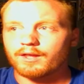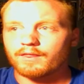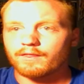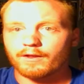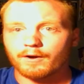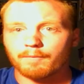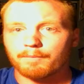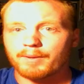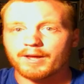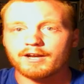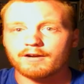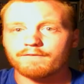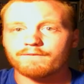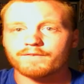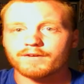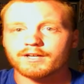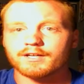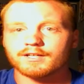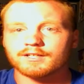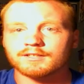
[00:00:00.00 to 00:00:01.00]
they're
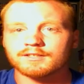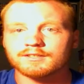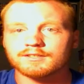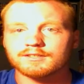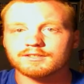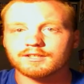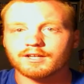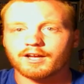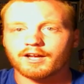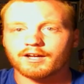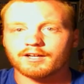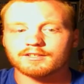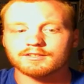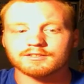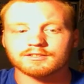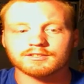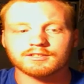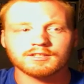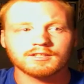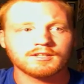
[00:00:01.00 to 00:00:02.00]
benefiting,
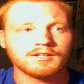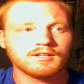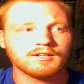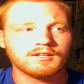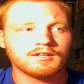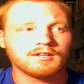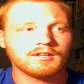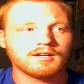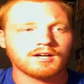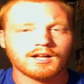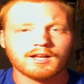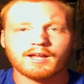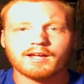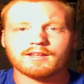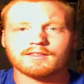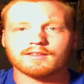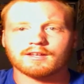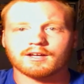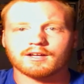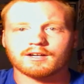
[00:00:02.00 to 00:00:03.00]
and I
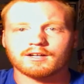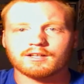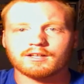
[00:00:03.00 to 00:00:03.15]
like that.